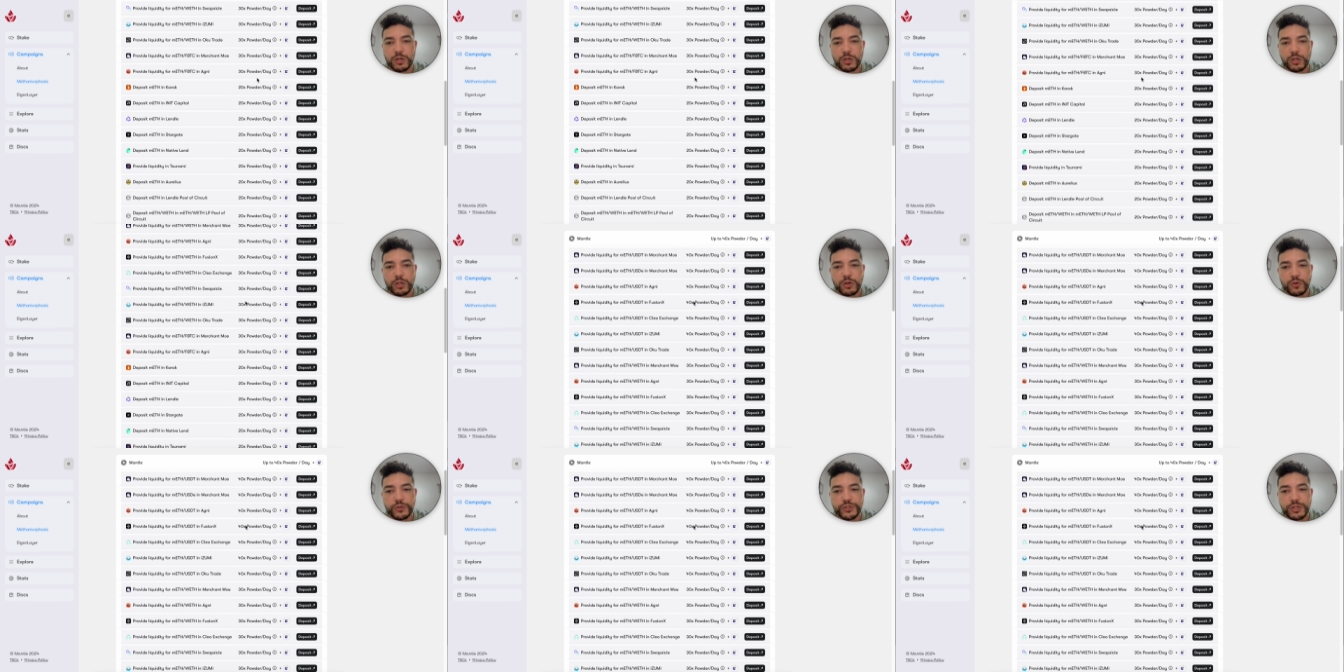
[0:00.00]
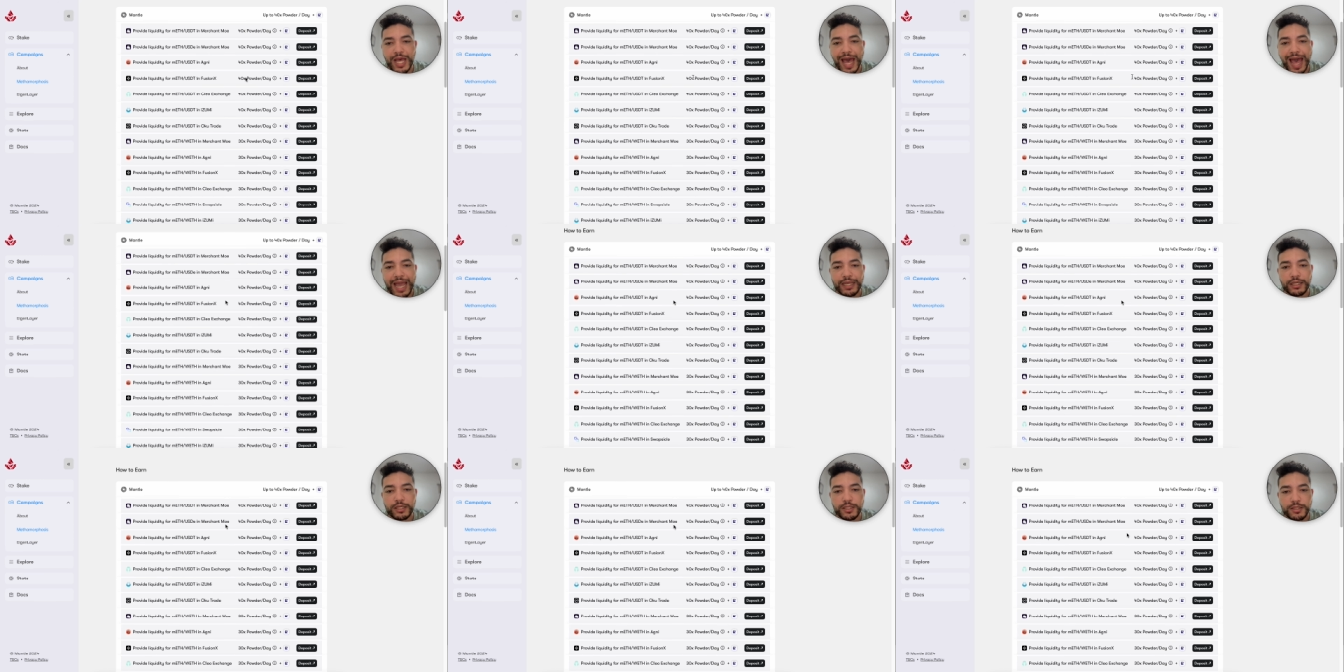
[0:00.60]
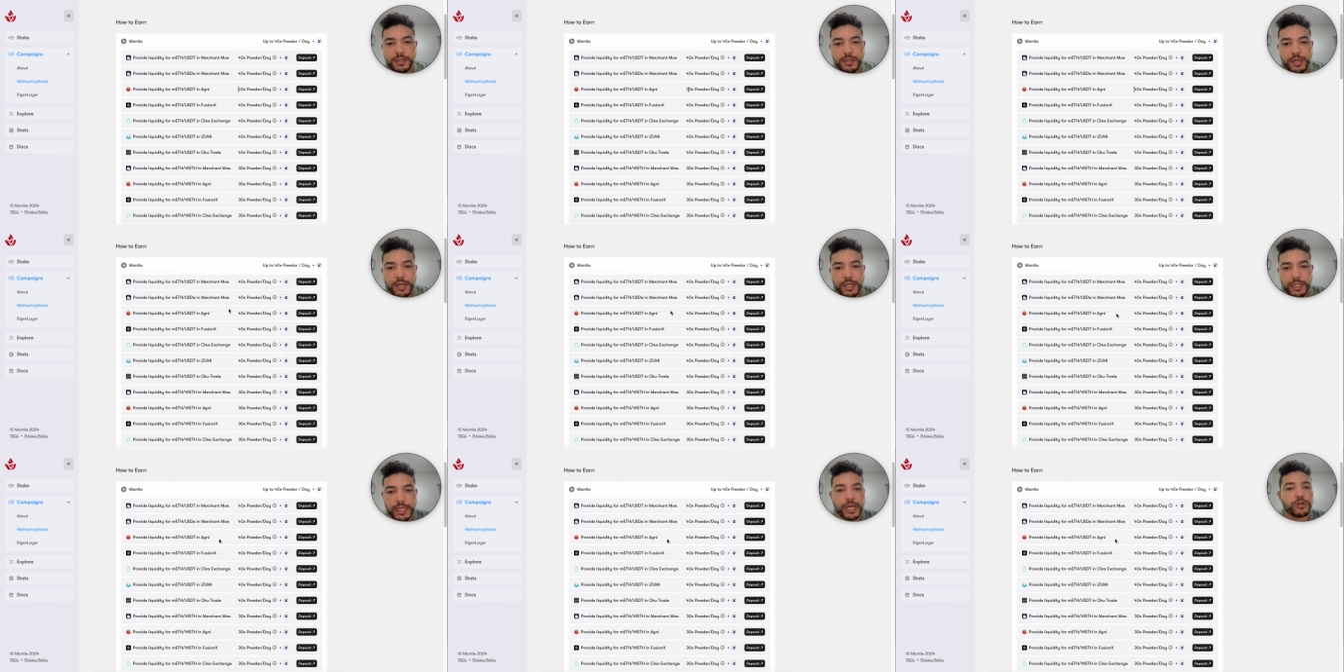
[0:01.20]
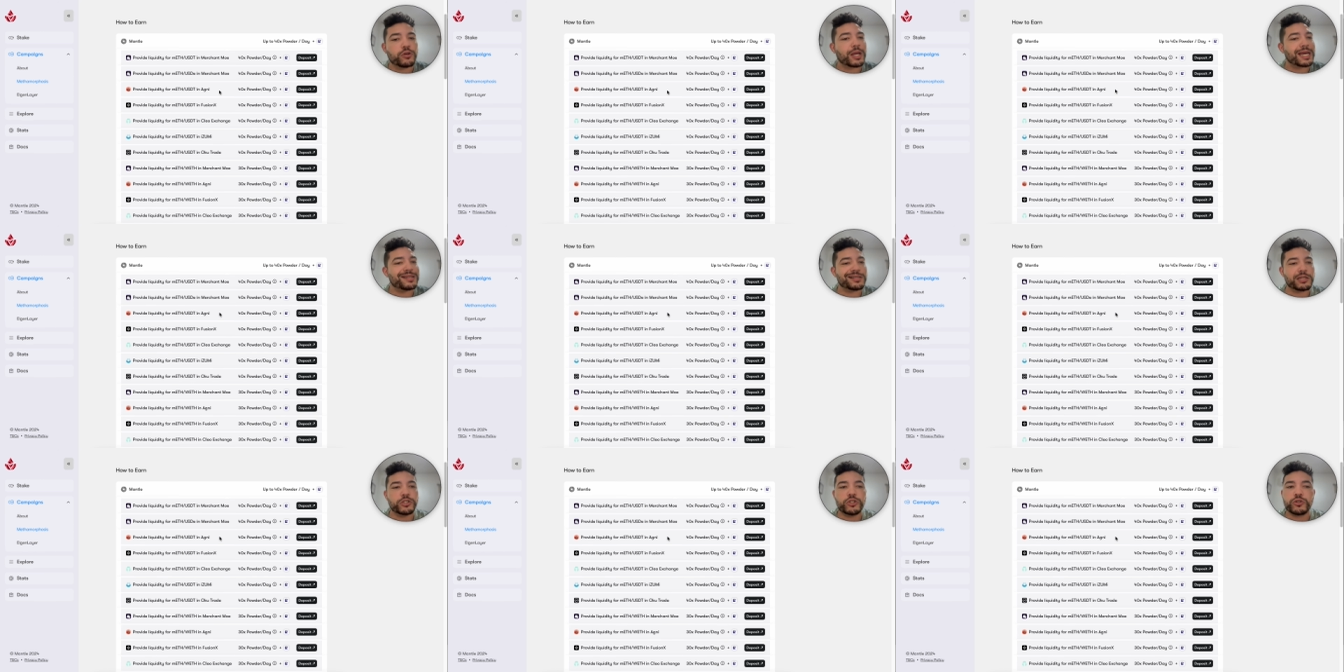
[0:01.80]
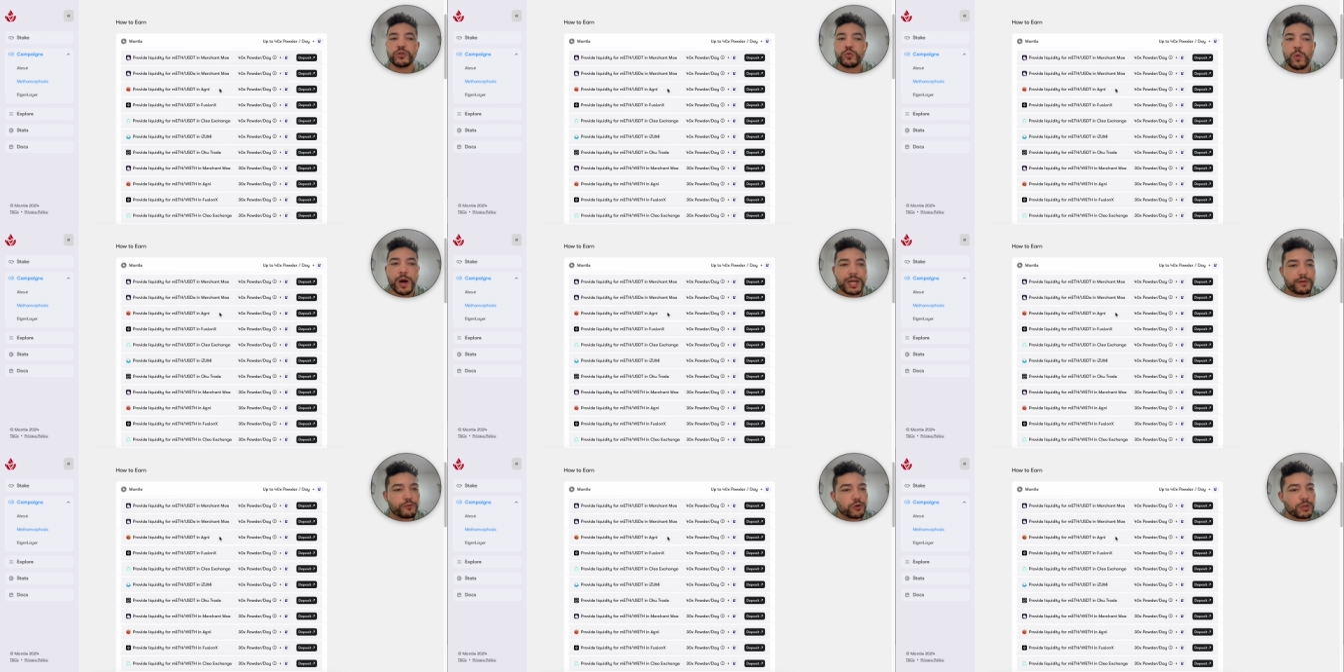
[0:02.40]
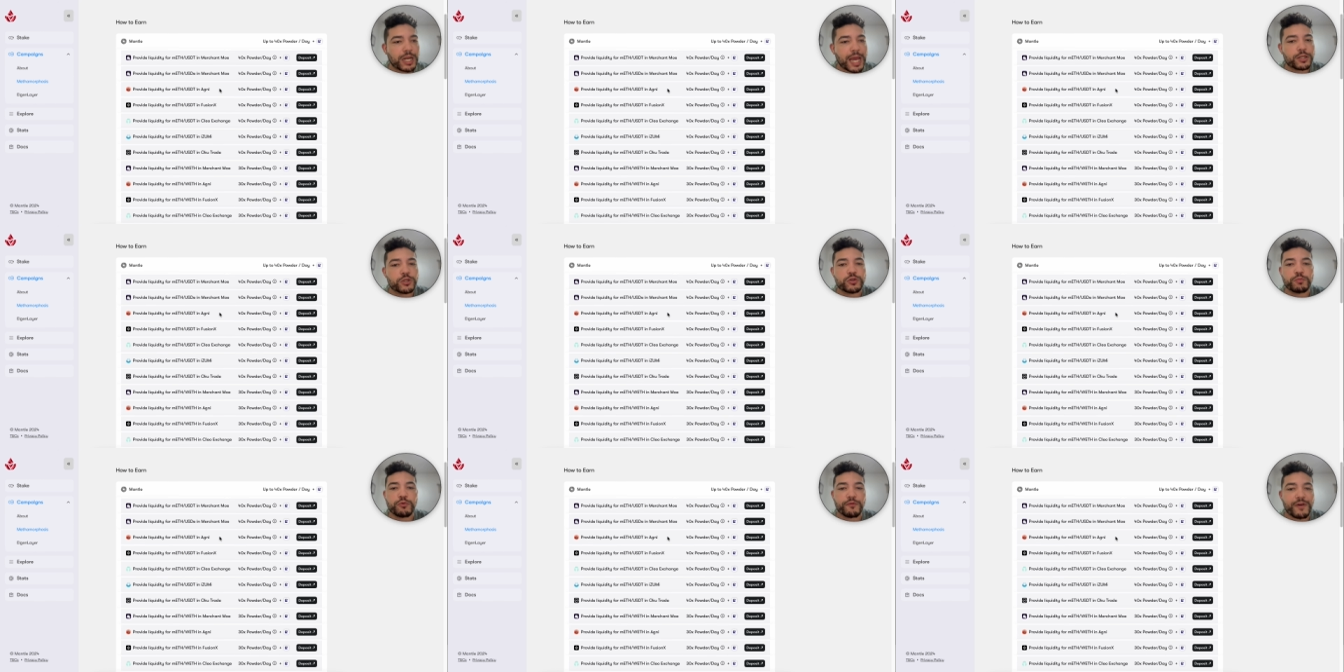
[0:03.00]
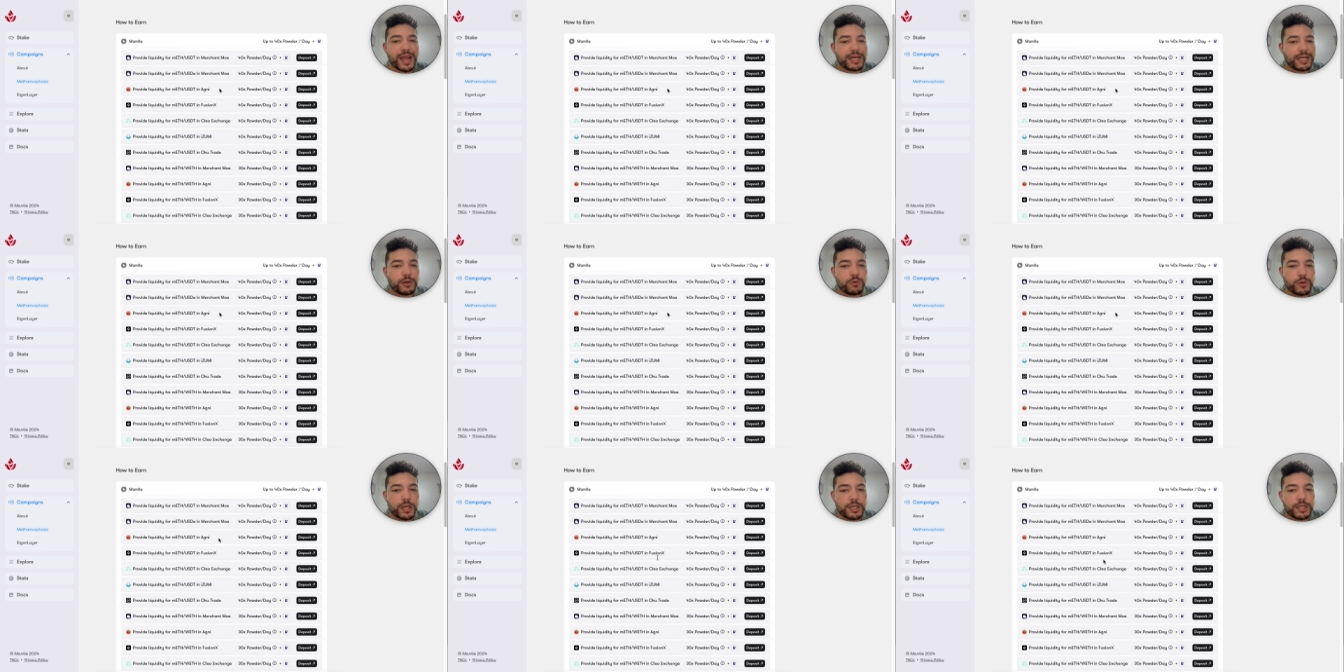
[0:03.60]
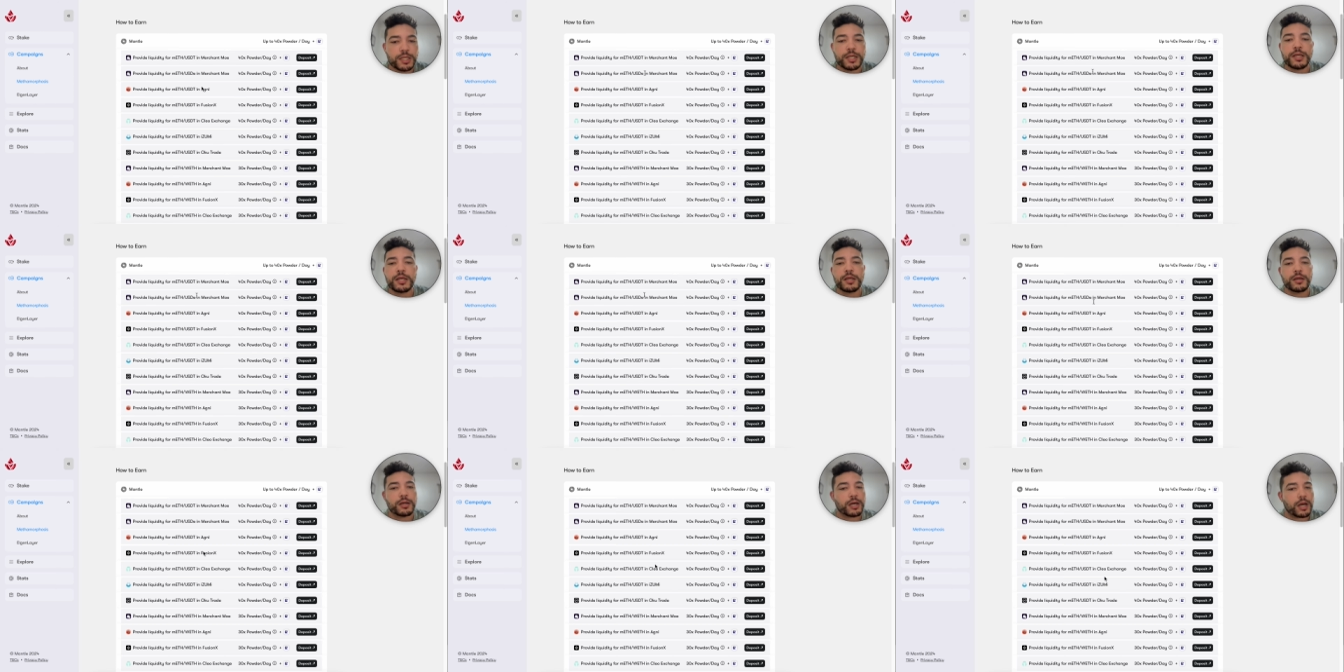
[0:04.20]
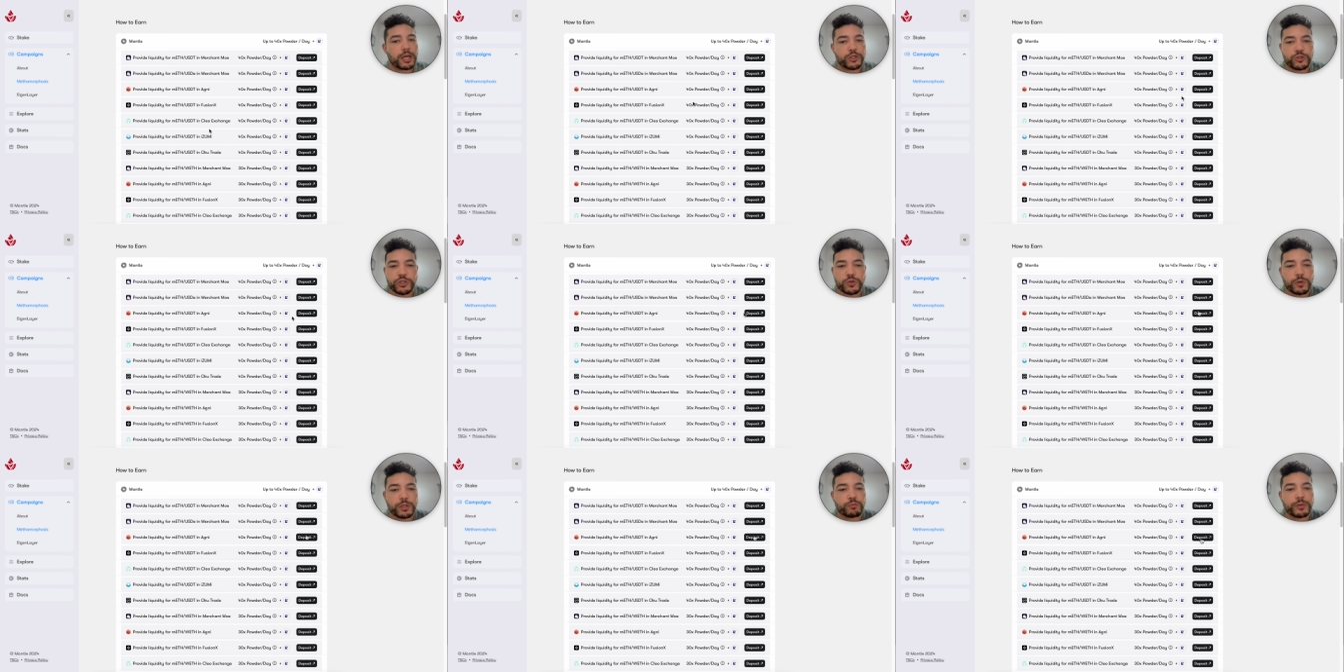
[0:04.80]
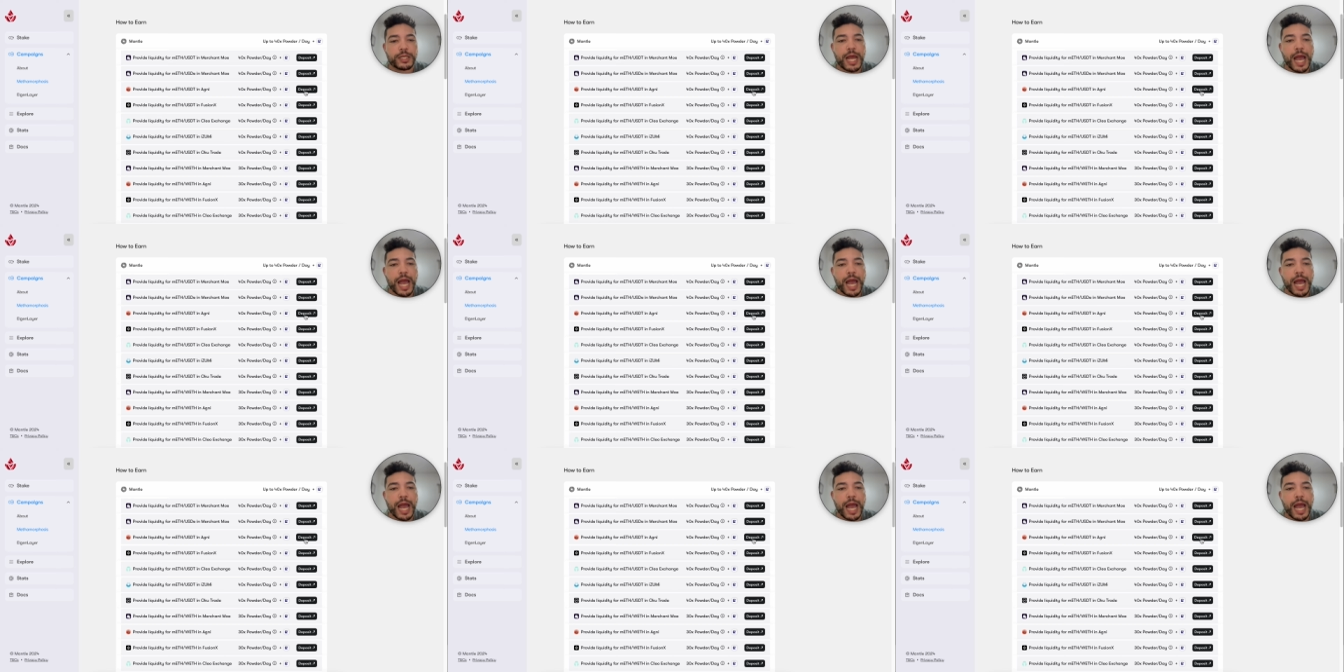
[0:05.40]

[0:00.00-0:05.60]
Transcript: go to Agni, Again, you guys can choose whatever you like to provide liquidity. I just went with